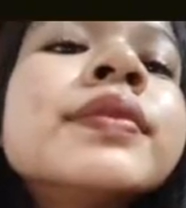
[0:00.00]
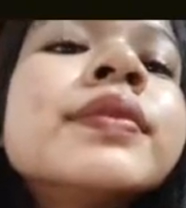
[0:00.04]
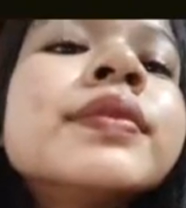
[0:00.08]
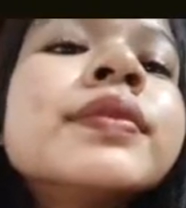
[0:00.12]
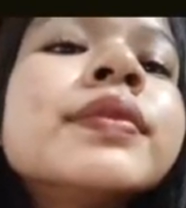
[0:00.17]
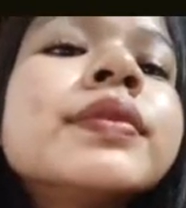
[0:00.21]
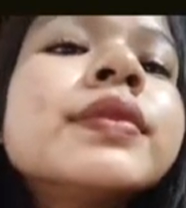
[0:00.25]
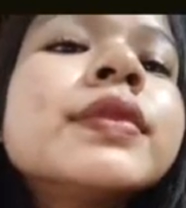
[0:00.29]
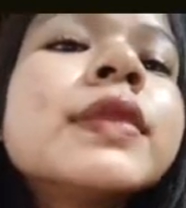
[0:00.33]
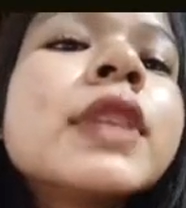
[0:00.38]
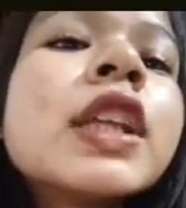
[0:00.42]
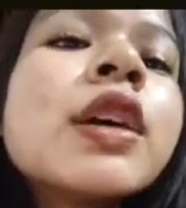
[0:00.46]

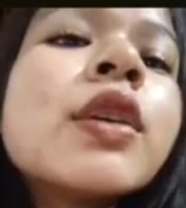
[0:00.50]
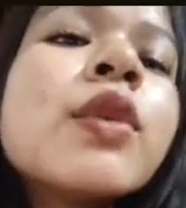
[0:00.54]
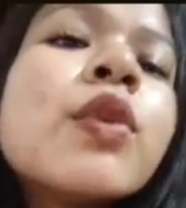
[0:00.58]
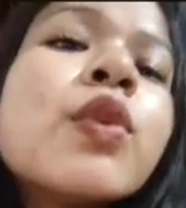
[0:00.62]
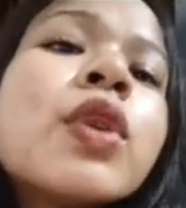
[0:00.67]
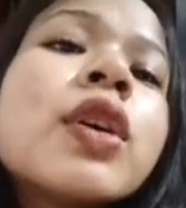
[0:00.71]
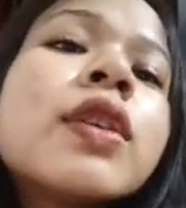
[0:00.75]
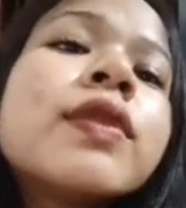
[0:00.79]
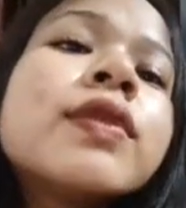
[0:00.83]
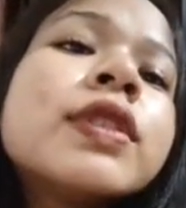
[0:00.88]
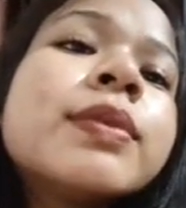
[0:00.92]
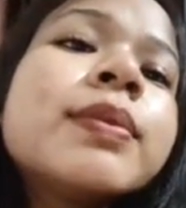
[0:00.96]
Now,
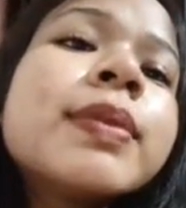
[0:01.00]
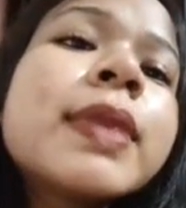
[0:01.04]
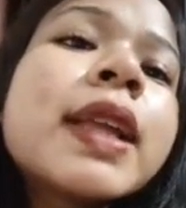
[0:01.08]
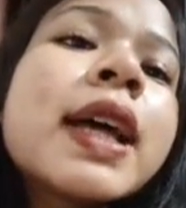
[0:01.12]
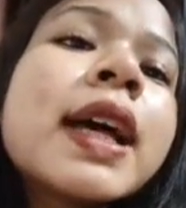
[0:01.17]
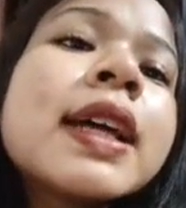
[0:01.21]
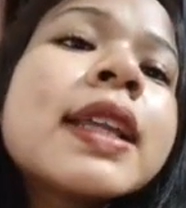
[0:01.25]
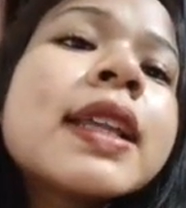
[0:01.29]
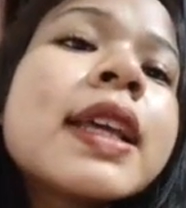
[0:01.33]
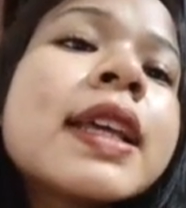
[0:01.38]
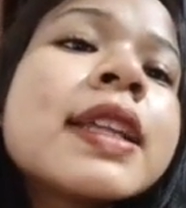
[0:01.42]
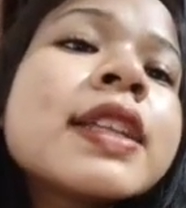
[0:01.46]
Wobble
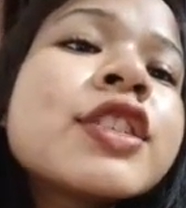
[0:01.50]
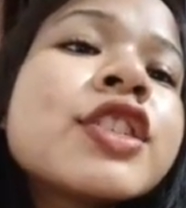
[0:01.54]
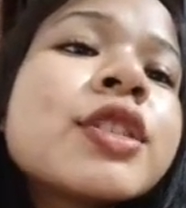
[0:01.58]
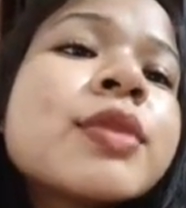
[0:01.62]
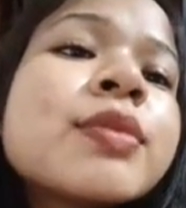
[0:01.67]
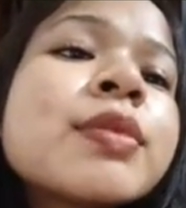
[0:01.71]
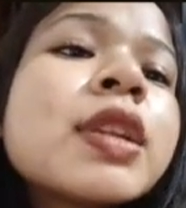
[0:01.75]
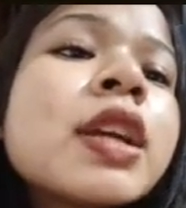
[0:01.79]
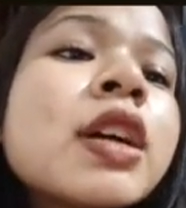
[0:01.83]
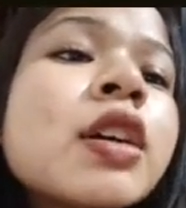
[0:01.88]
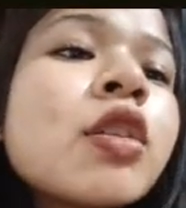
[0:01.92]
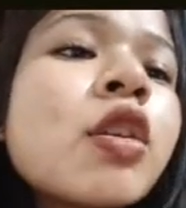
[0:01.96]
Plan and
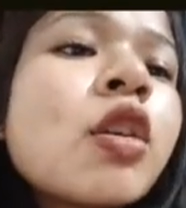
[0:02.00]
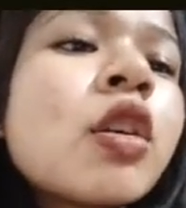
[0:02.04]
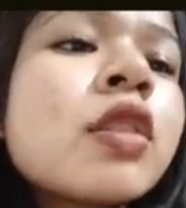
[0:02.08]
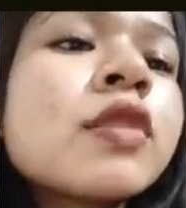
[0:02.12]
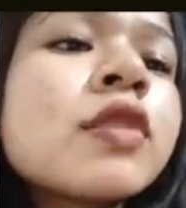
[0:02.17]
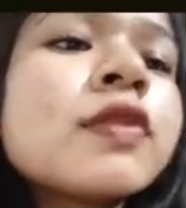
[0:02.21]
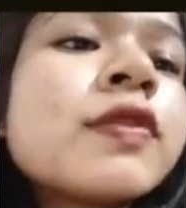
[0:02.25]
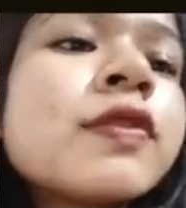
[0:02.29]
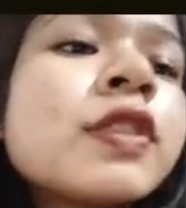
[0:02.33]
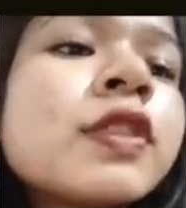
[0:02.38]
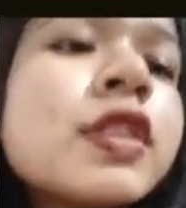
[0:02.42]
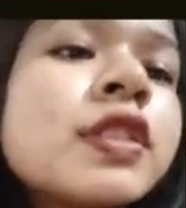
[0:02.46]
Shimla
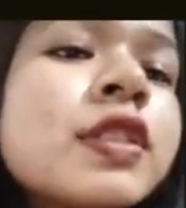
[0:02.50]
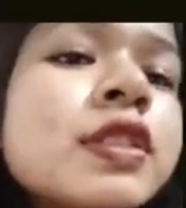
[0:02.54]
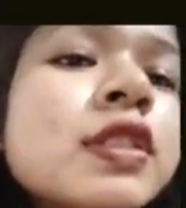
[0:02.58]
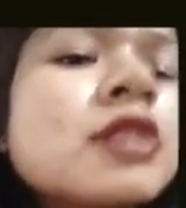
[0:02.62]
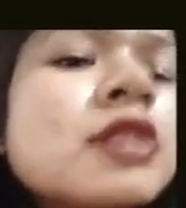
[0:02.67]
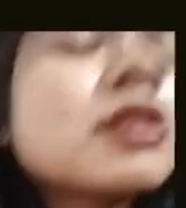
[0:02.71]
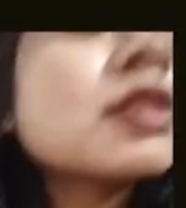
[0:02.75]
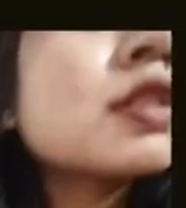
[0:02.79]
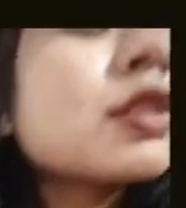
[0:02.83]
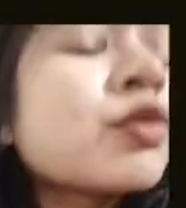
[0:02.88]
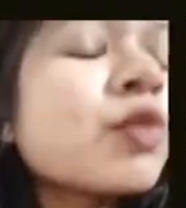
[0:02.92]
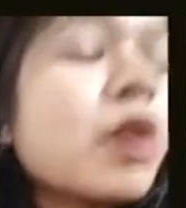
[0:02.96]
Conference. This
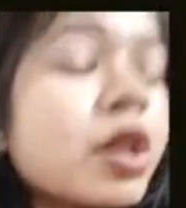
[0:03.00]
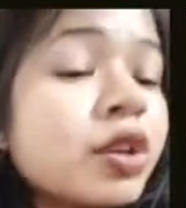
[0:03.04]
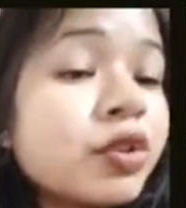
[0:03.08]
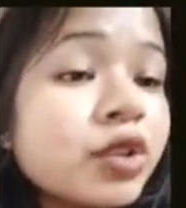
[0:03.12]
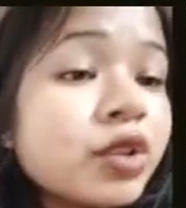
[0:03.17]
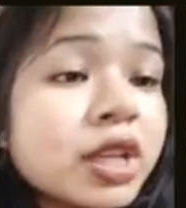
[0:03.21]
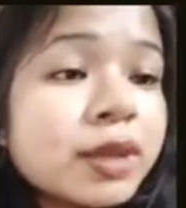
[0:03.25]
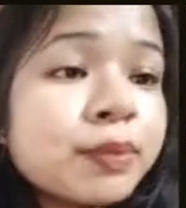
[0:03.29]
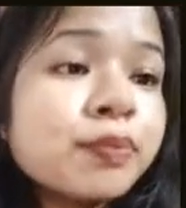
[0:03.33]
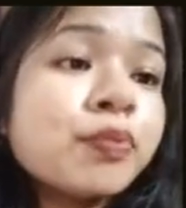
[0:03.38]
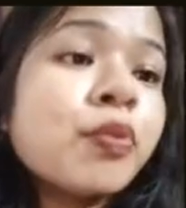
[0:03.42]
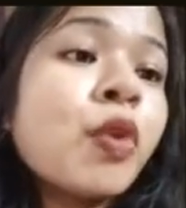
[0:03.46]
is very
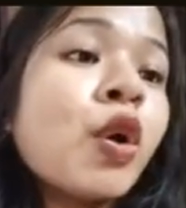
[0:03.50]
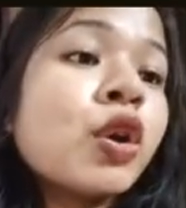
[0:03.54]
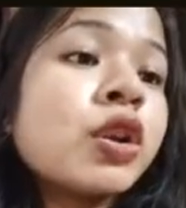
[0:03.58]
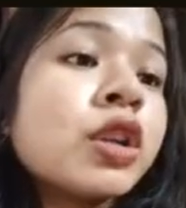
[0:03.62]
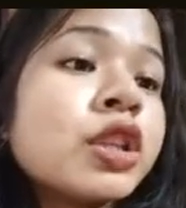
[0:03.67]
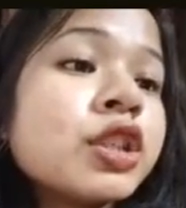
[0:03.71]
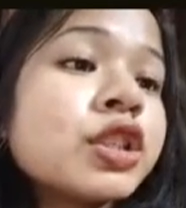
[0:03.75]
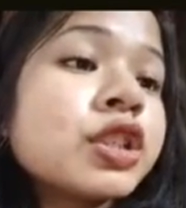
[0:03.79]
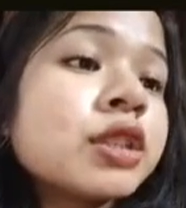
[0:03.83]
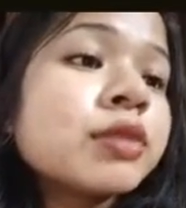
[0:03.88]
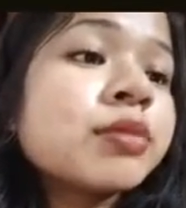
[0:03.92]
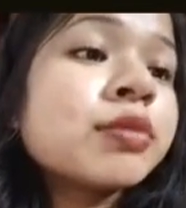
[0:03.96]
important.
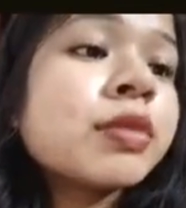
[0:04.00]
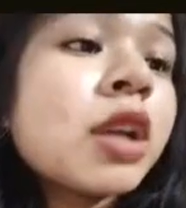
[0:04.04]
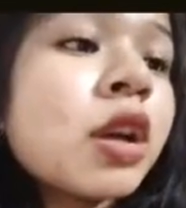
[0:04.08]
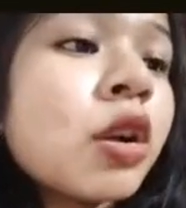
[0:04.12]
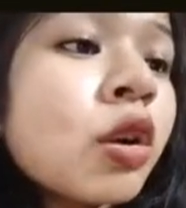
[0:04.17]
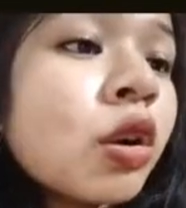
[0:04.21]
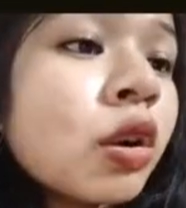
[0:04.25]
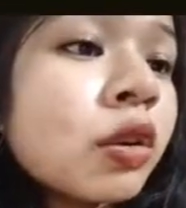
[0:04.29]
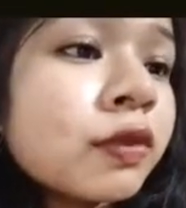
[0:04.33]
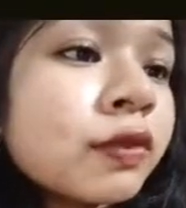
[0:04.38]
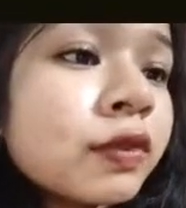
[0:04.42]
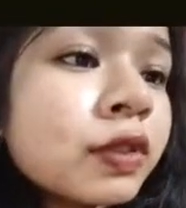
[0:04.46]
Shimla
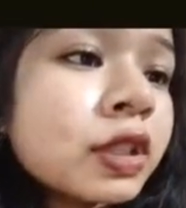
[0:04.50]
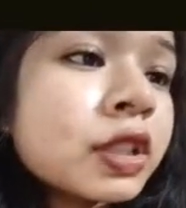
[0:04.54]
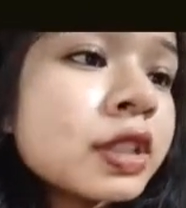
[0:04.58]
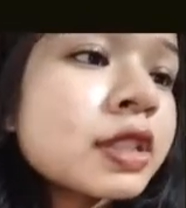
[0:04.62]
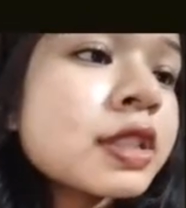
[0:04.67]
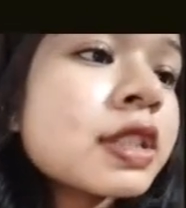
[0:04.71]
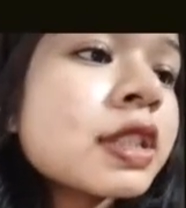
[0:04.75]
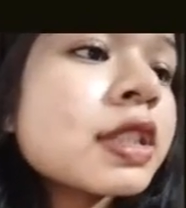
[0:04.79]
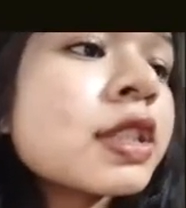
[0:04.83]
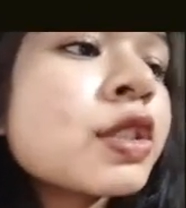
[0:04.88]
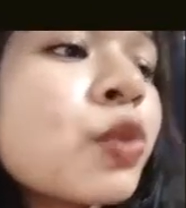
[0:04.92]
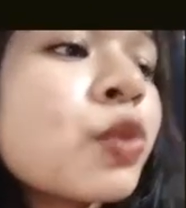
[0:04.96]
Conference
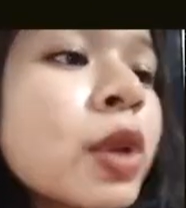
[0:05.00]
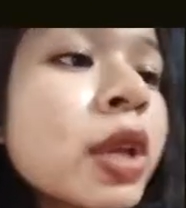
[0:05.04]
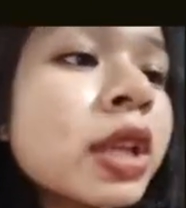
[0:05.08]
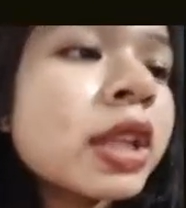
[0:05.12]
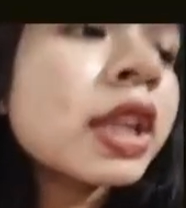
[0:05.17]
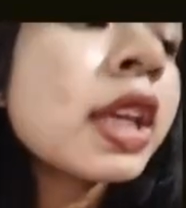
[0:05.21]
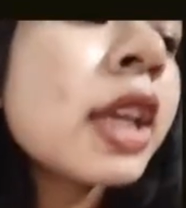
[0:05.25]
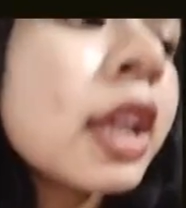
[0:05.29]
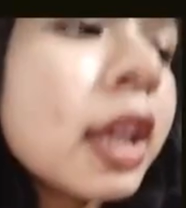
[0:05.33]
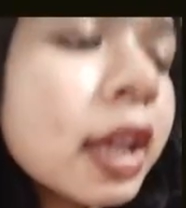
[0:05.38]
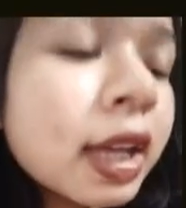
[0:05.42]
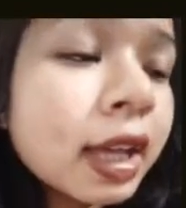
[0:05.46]
is
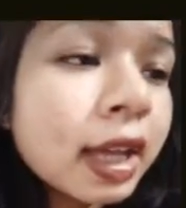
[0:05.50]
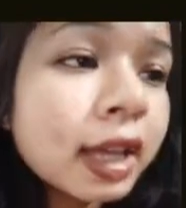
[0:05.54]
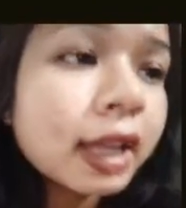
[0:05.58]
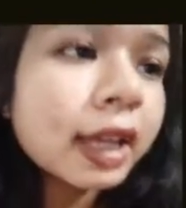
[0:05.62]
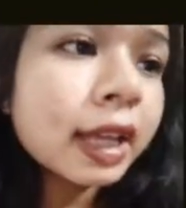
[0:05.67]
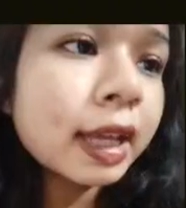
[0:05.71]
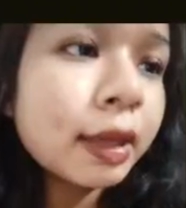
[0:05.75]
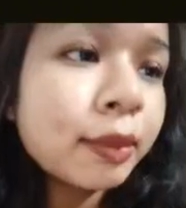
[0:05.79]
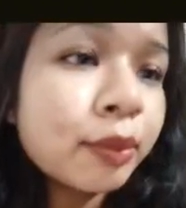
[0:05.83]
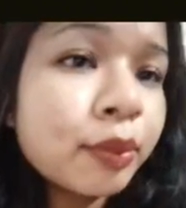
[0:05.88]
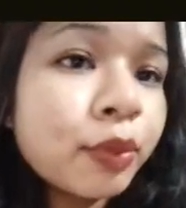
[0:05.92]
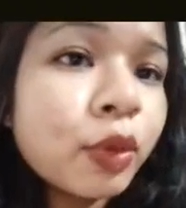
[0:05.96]
very
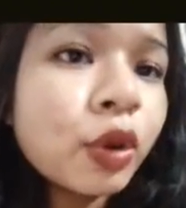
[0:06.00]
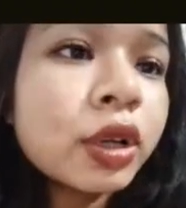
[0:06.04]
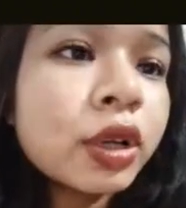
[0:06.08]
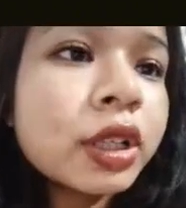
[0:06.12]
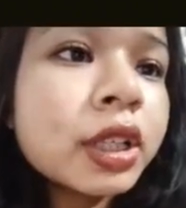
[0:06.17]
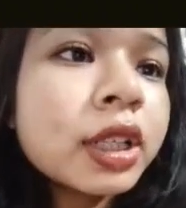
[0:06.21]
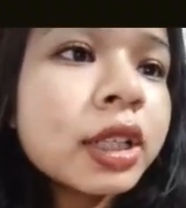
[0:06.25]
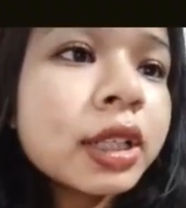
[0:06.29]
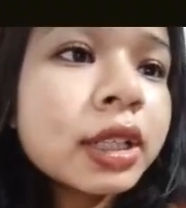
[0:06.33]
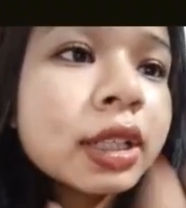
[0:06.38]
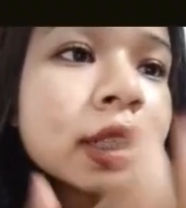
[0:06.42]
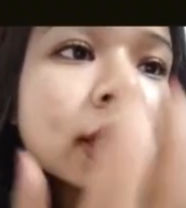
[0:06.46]

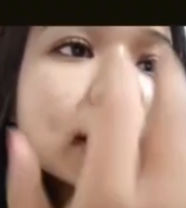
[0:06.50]
important.